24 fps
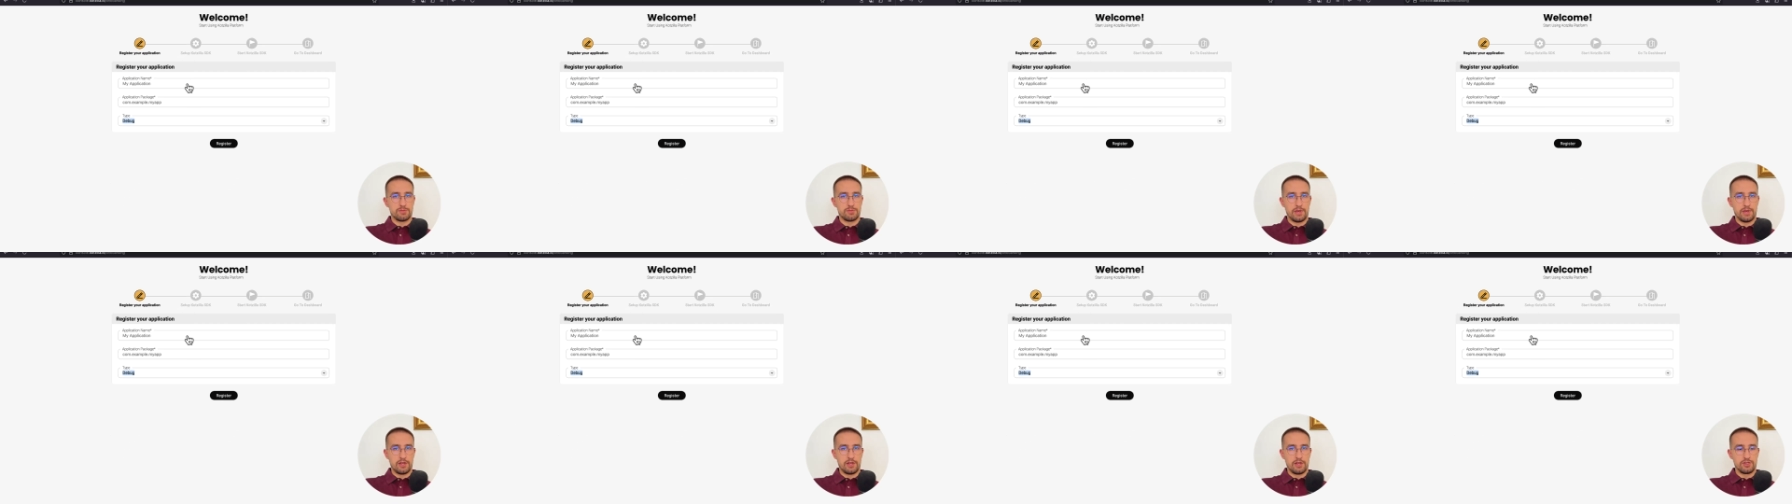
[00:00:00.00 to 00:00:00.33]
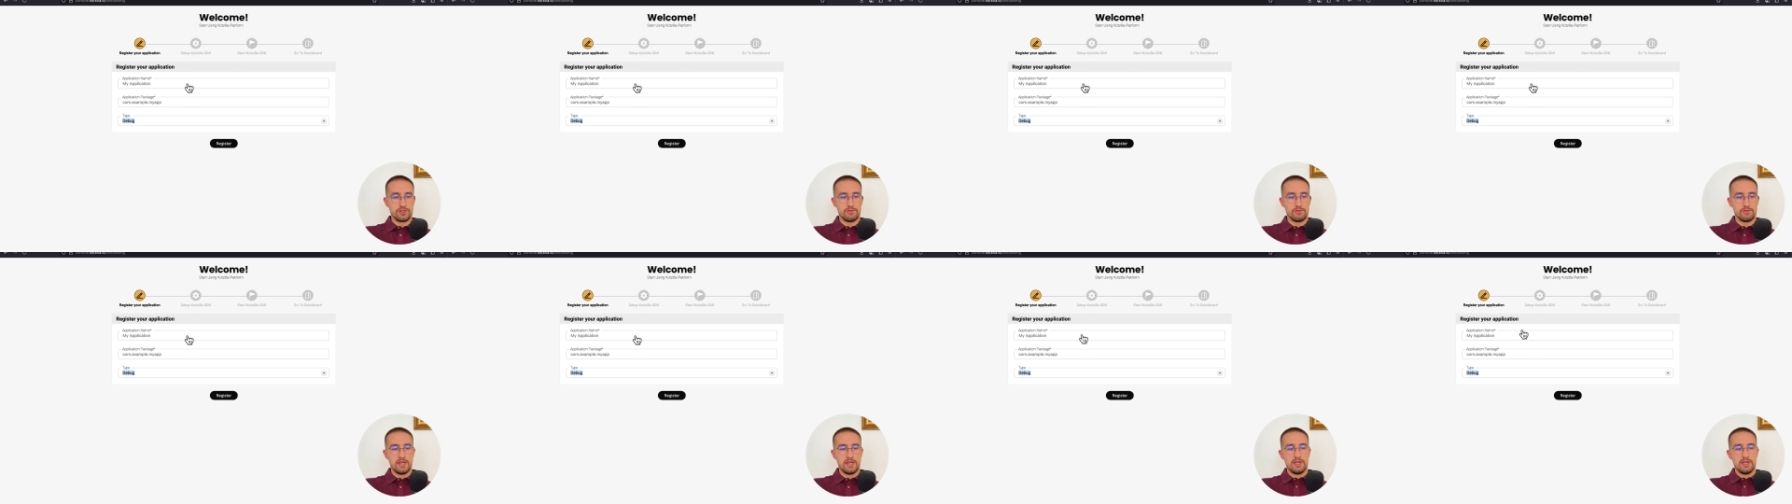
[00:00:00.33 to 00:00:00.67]

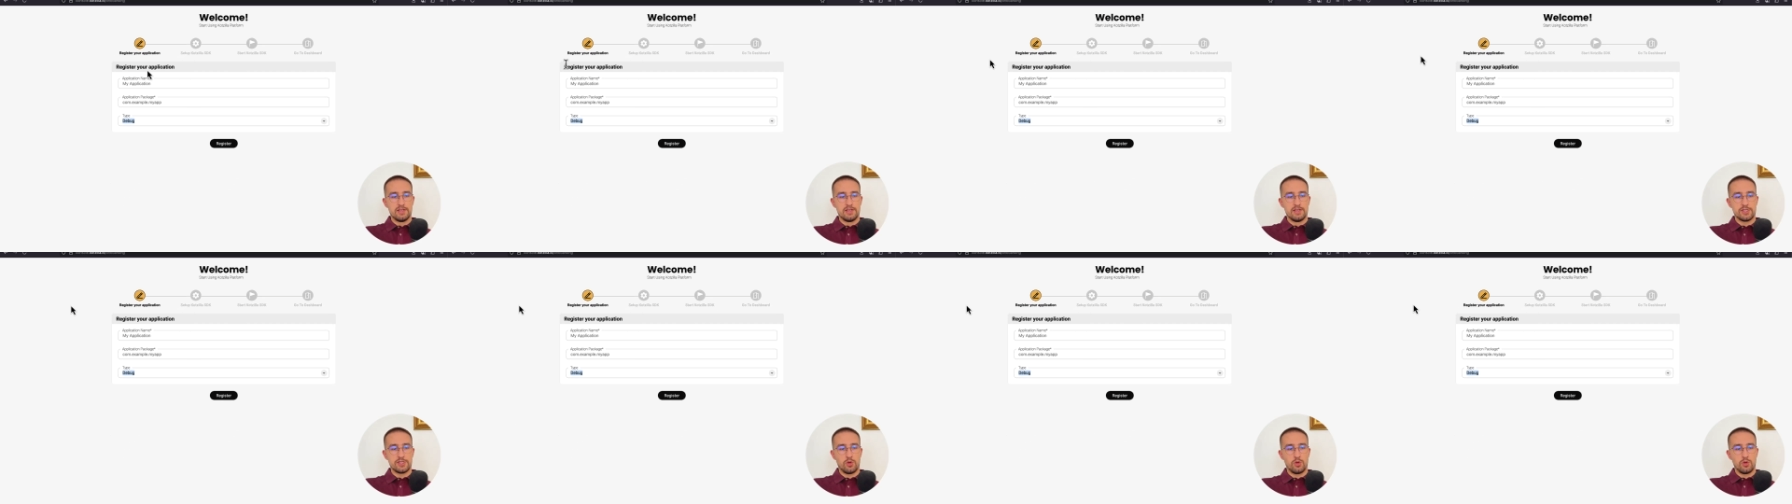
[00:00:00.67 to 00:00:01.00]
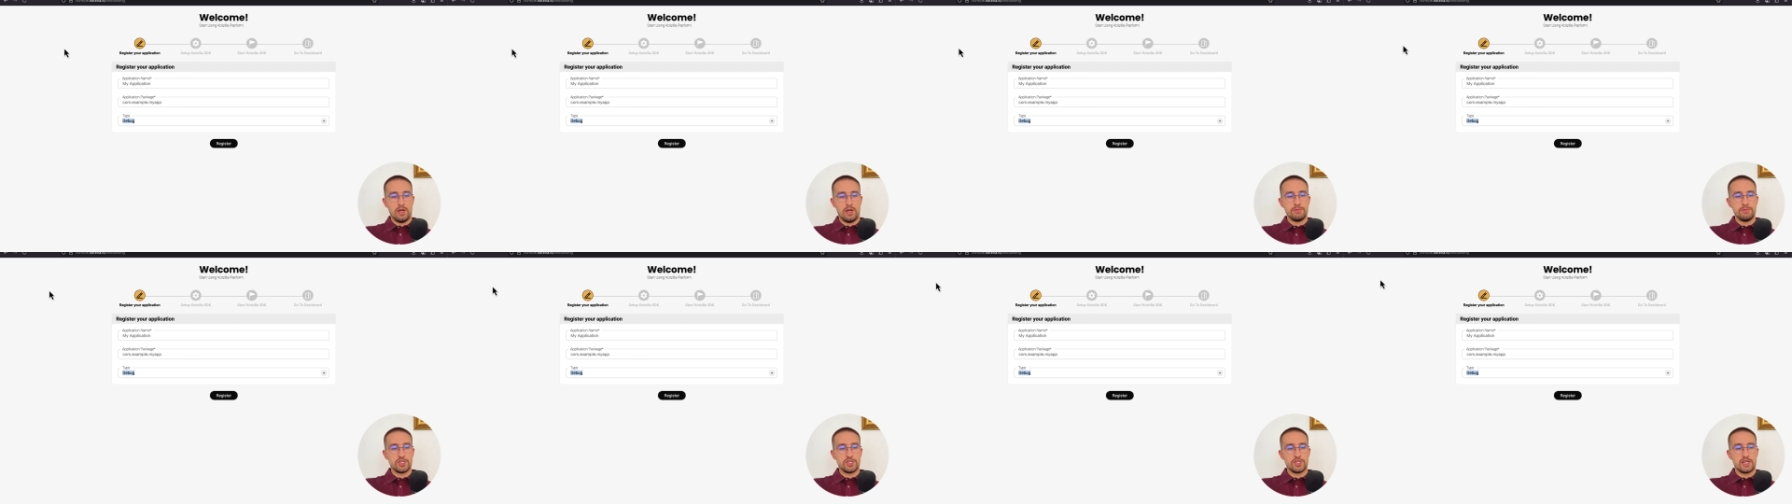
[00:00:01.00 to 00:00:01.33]
page. So
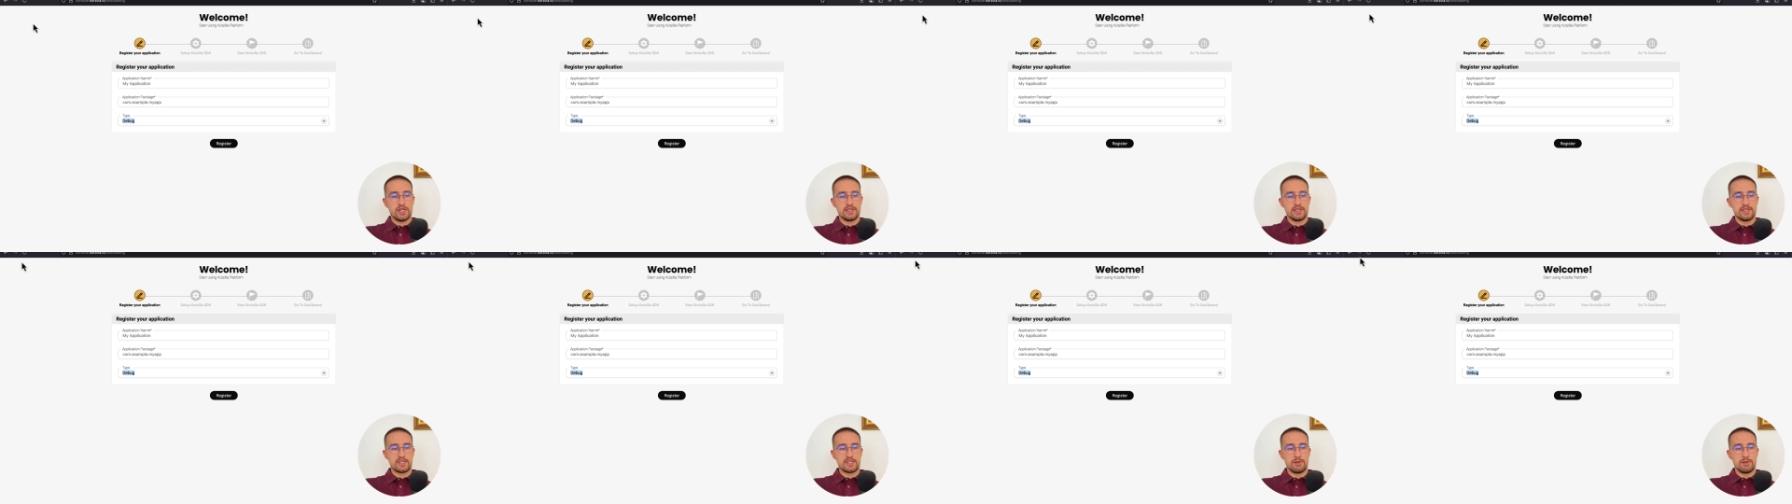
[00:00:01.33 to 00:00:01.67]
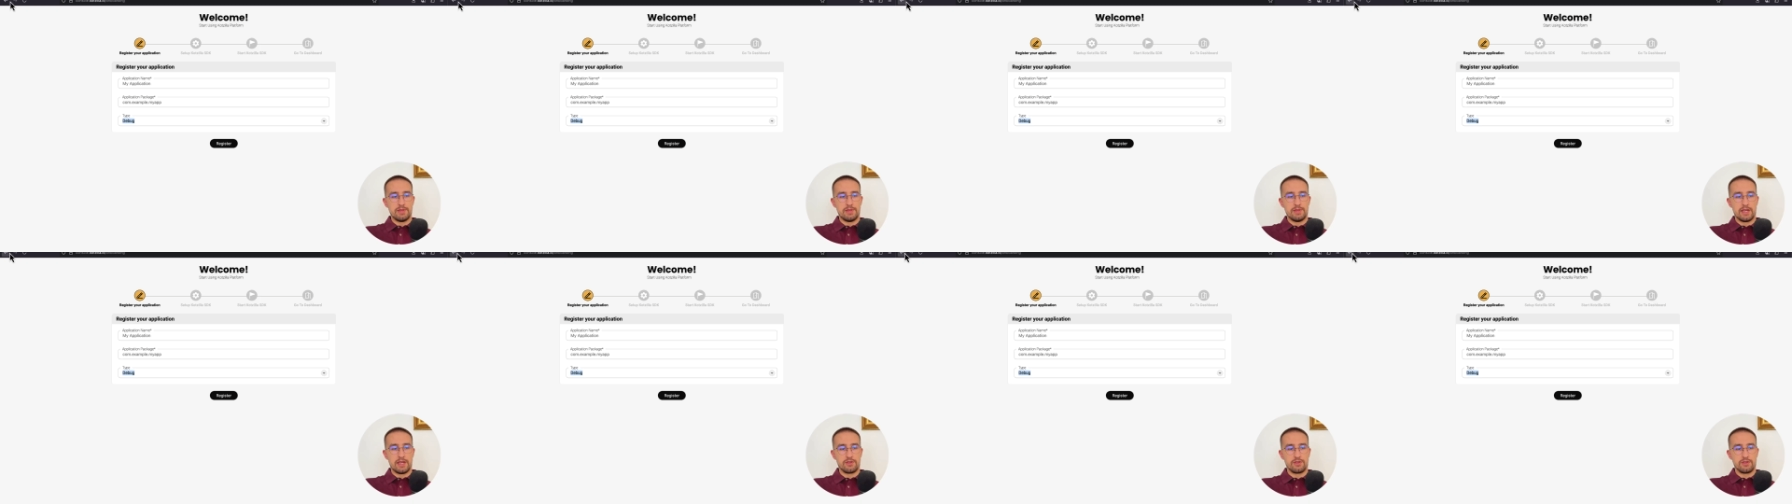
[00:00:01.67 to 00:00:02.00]
I'm just gonna skip
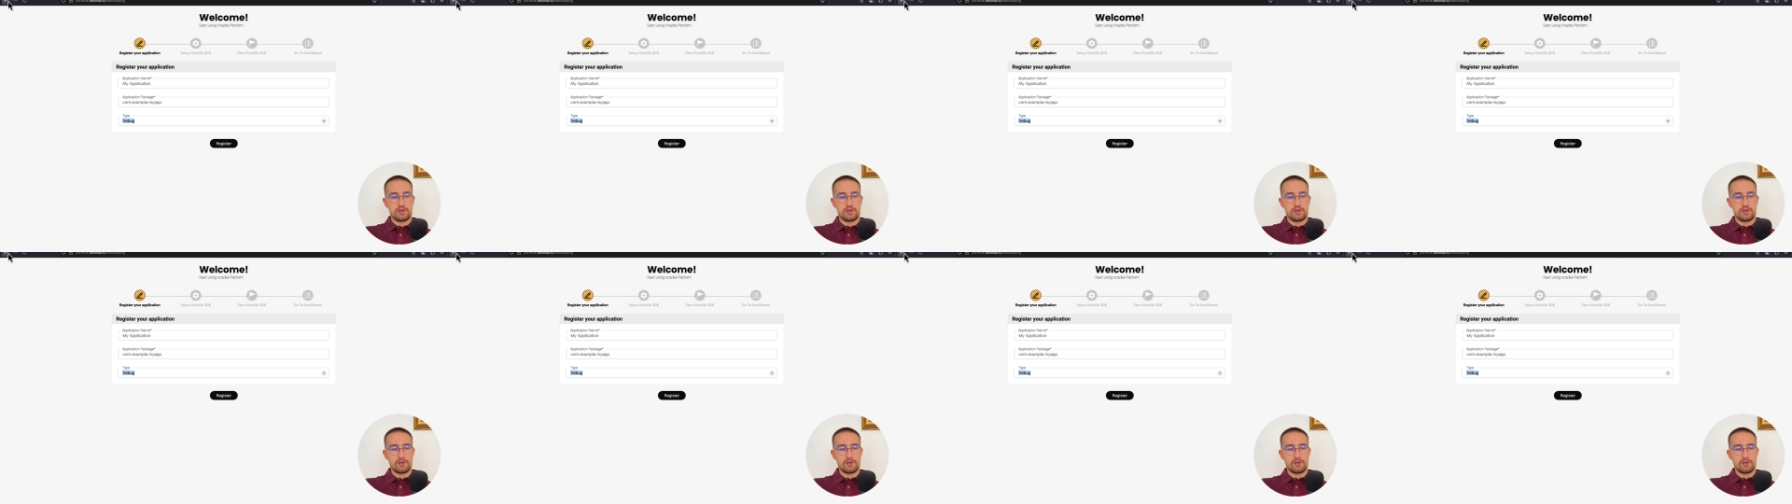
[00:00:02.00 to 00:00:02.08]
that,